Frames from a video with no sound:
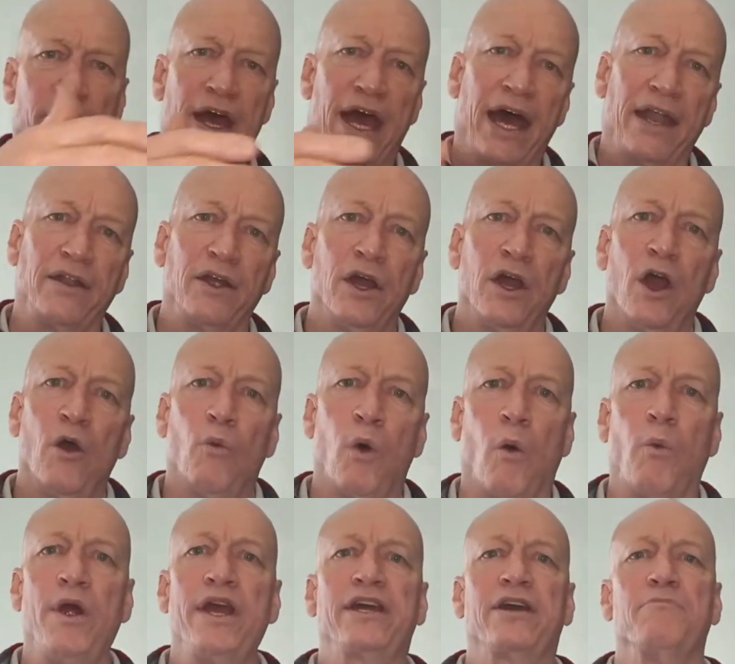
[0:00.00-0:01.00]
through that.
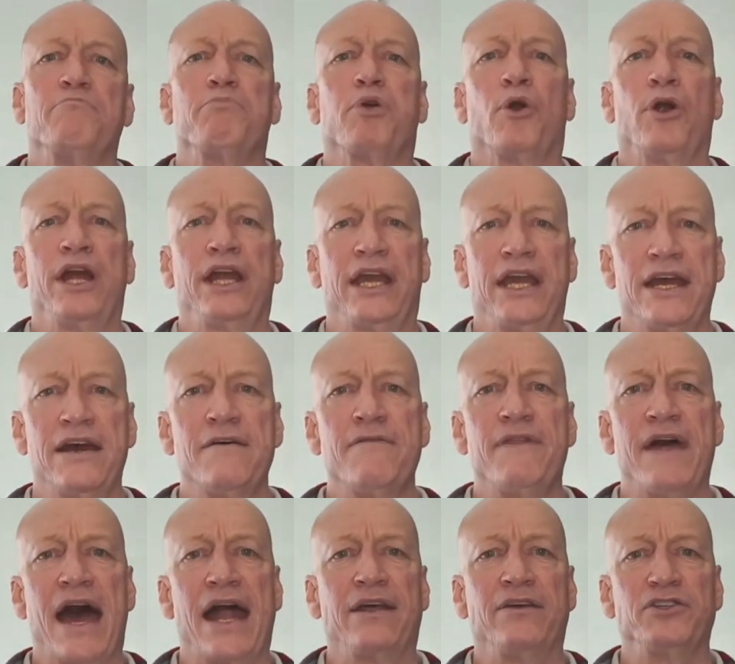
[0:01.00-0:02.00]
Well, we can bring
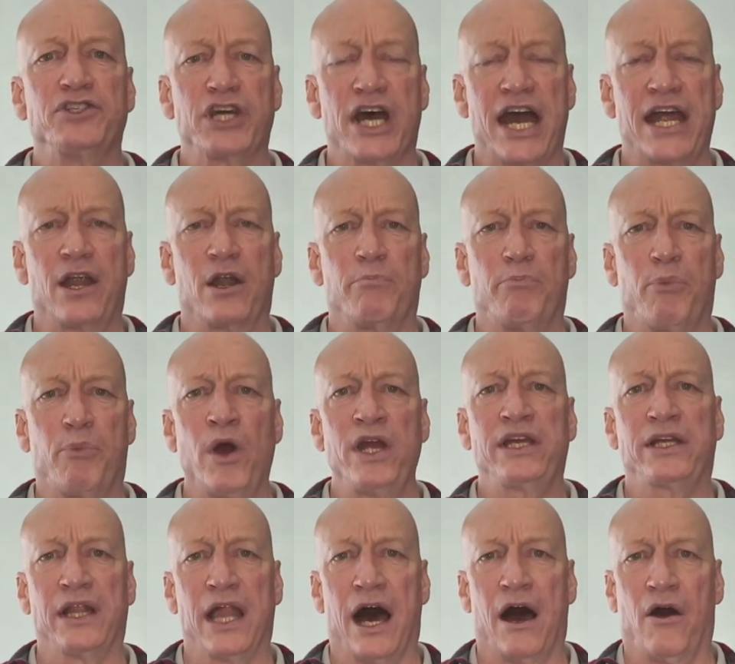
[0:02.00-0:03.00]
in that entire
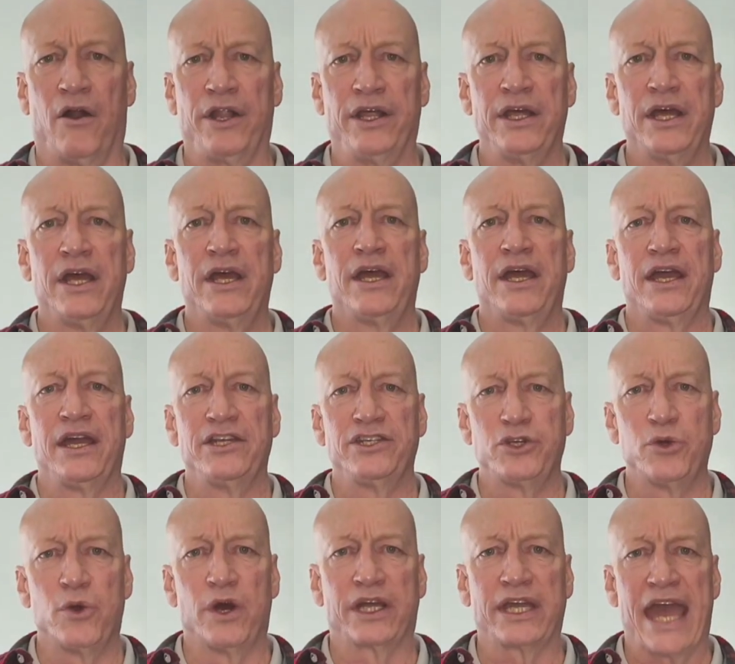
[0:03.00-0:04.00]
point cloud
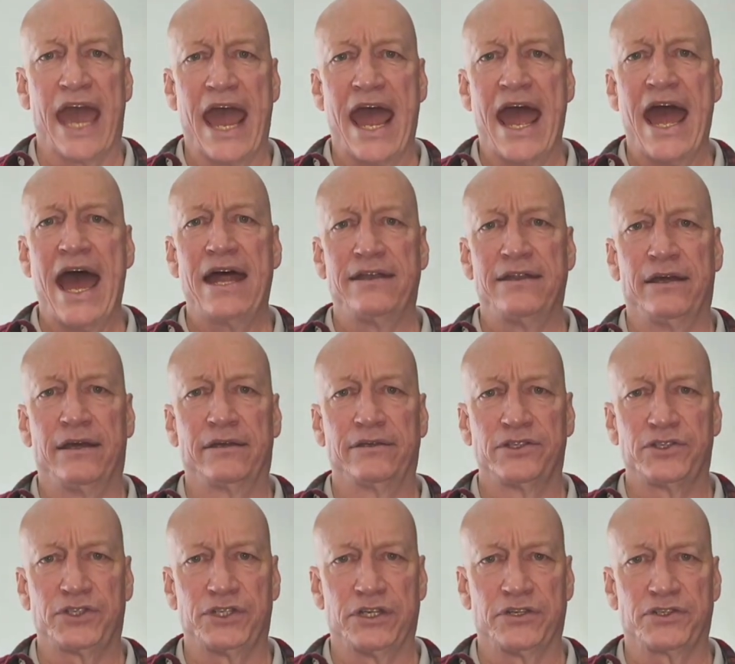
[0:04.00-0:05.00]
into a CAD
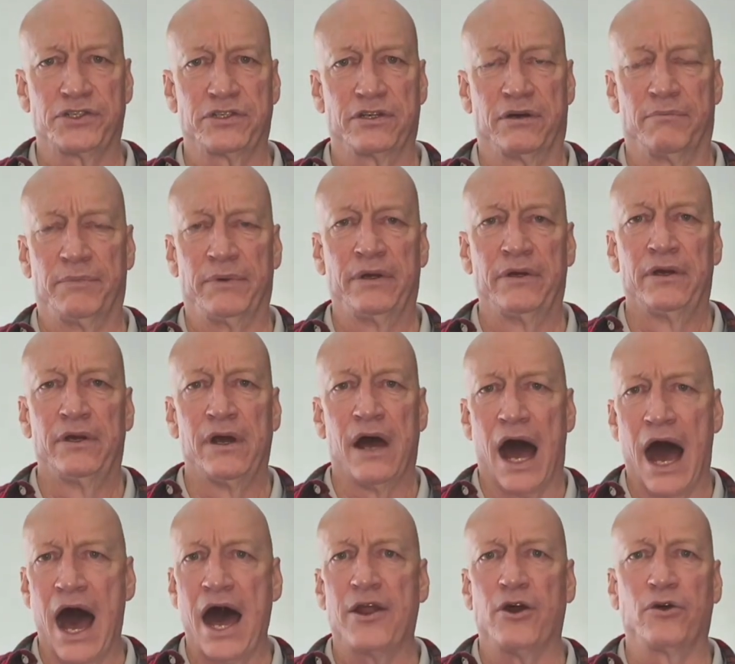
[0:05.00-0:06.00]
system,
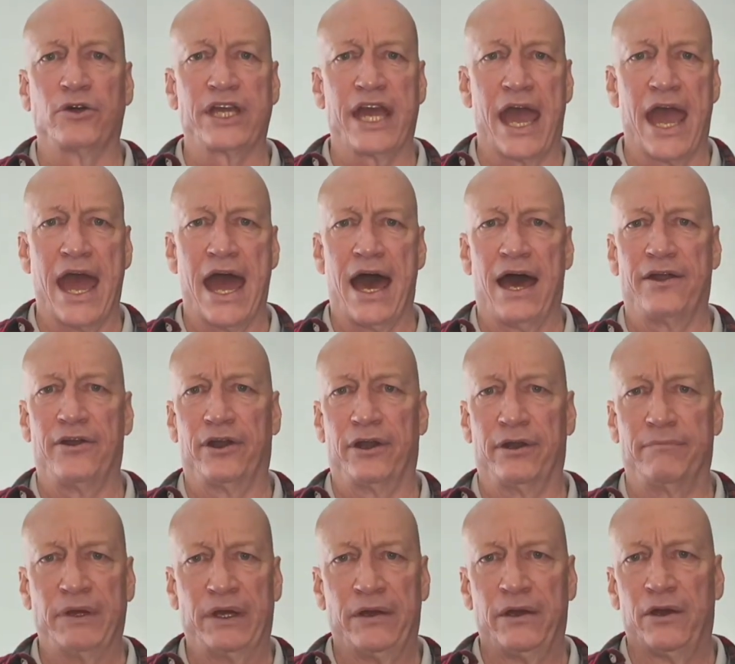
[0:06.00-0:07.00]
AutoCAD
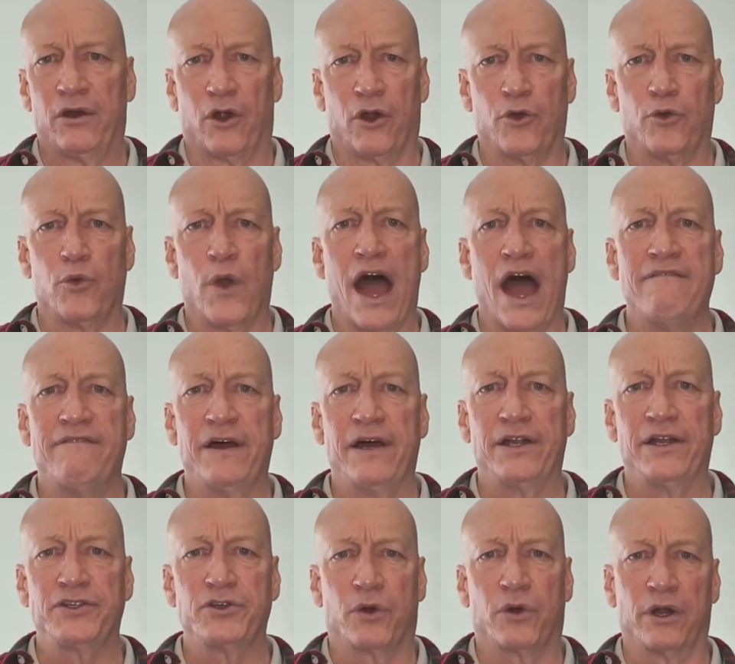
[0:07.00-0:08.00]
or
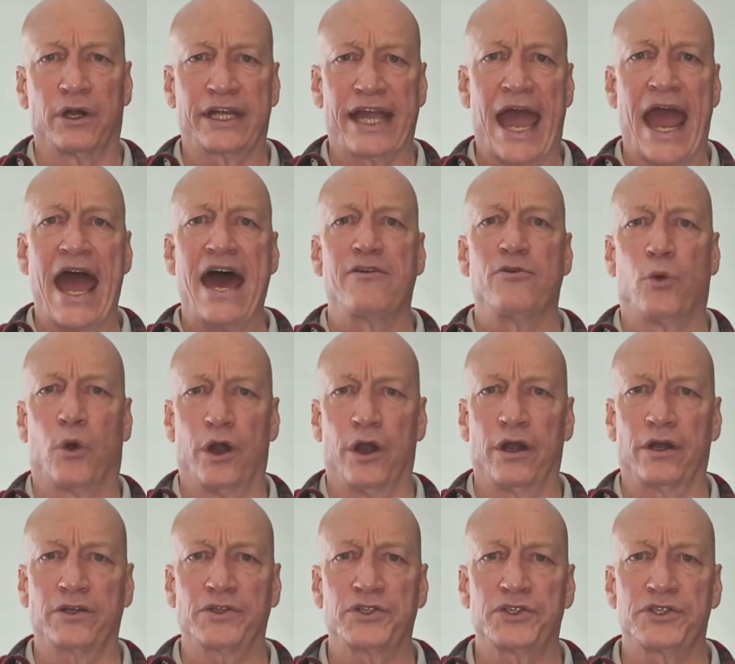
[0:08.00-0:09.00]
Revit or
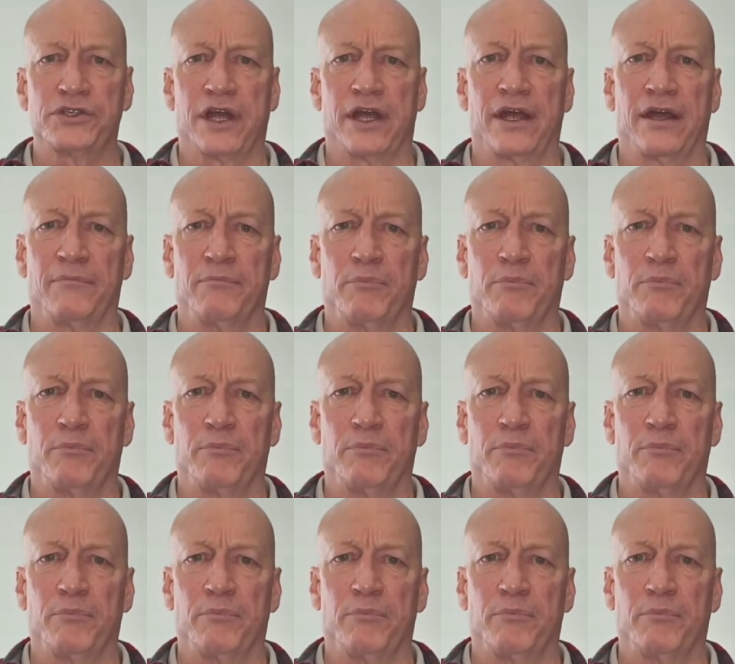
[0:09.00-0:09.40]
CADWorks